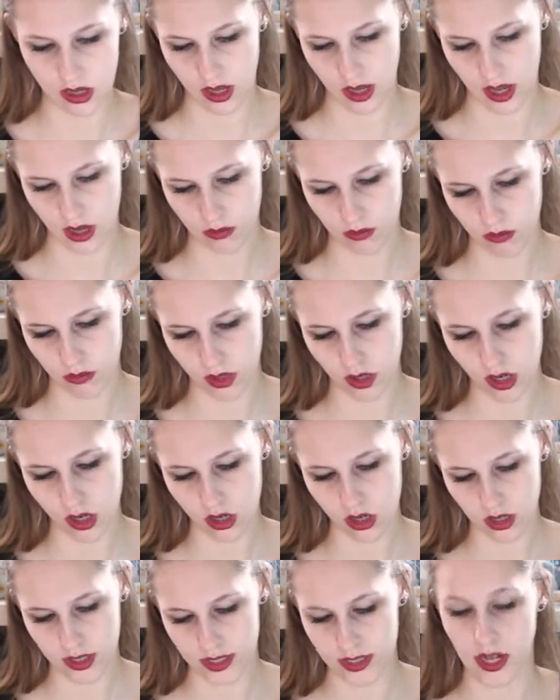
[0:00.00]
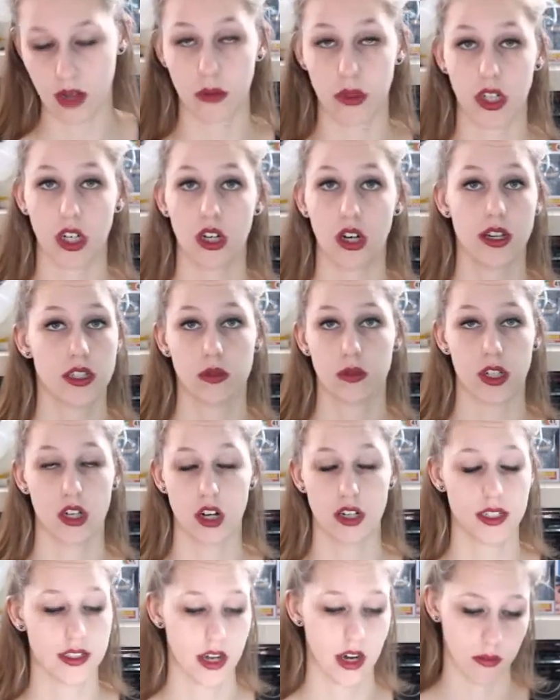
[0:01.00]
Hamburger? It says hamburger. I swear to
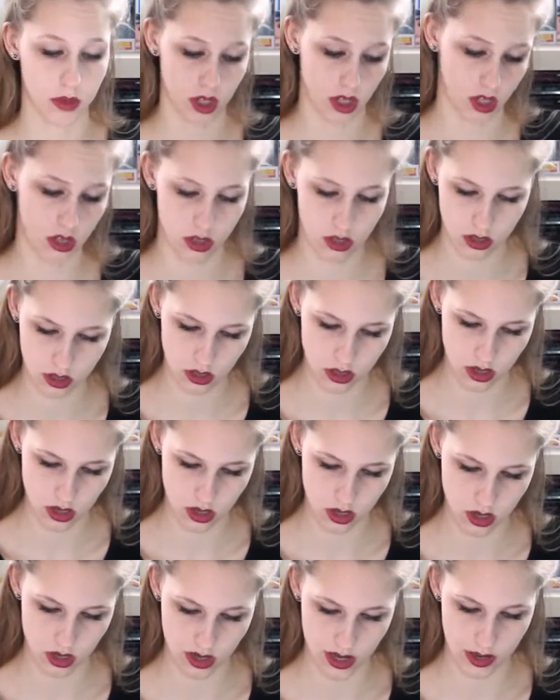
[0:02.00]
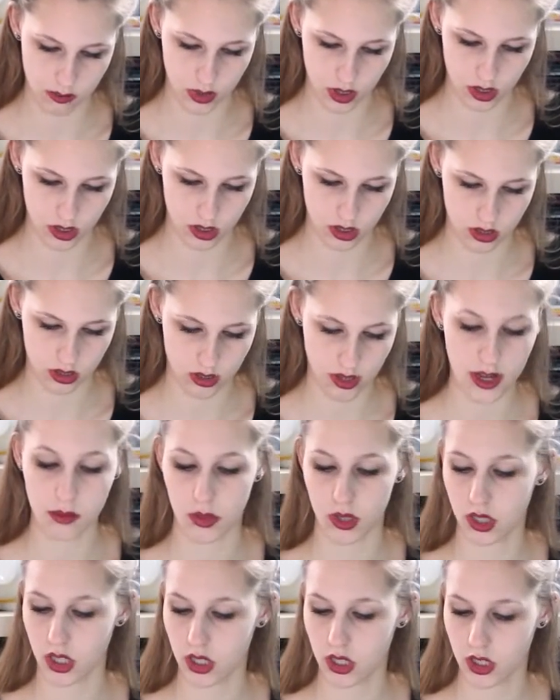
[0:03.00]
God it says hamburger. Hamburg.
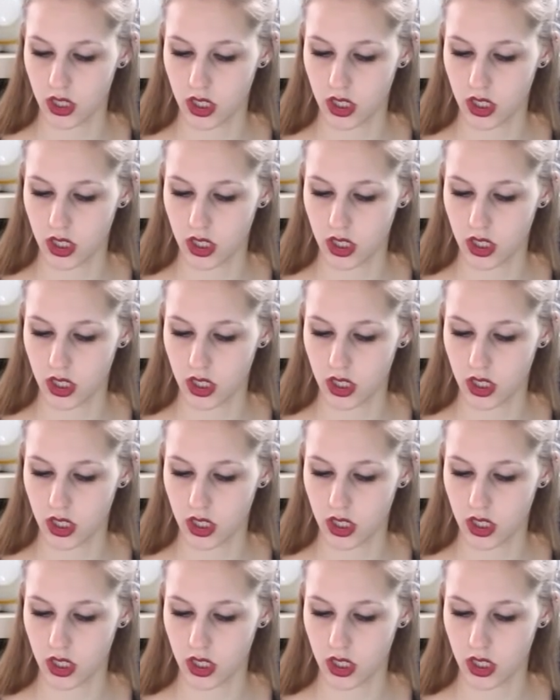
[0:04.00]
Hamburg.